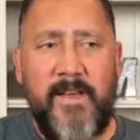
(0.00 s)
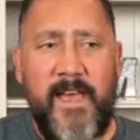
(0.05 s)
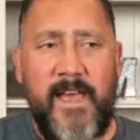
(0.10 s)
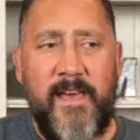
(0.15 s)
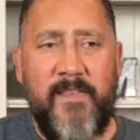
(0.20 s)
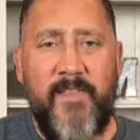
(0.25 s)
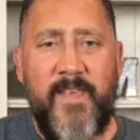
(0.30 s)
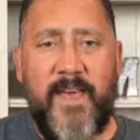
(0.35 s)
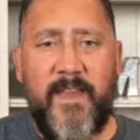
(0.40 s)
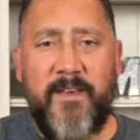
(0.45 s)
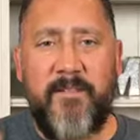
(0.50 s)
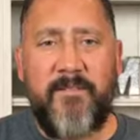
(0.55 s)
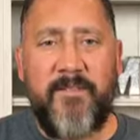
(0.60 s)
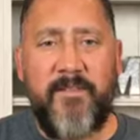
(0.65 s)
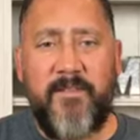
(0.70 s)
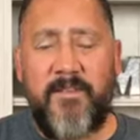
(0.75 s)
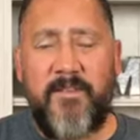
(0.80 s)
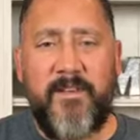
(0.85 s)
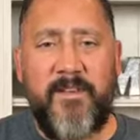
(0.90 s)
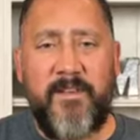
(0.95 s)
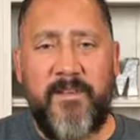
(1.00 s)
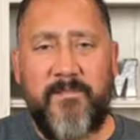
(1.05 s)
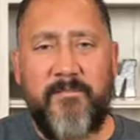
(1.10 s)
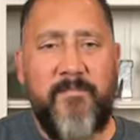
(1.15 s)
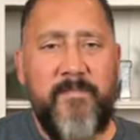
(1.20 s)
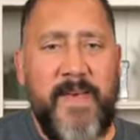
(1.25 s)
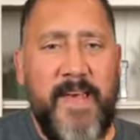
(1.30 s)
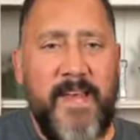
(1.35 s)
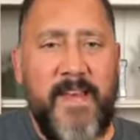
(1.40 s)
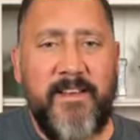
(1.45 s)
And then
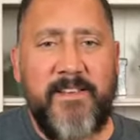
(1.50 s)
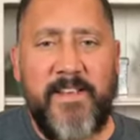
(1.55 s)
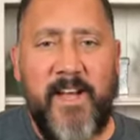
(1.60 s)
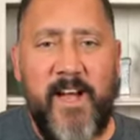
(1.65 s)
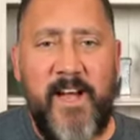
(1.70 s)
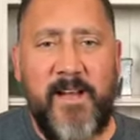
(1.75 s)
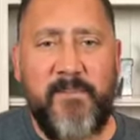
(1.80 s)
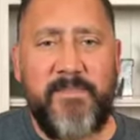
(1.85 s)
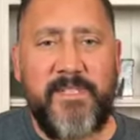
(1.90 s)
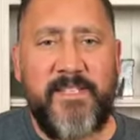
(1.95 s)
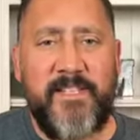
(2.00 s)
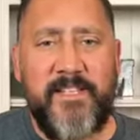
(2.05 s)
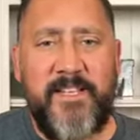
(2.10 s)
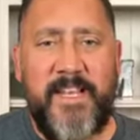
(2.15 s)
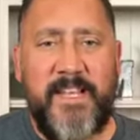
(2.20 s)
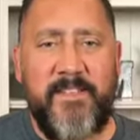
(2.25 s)
many times in,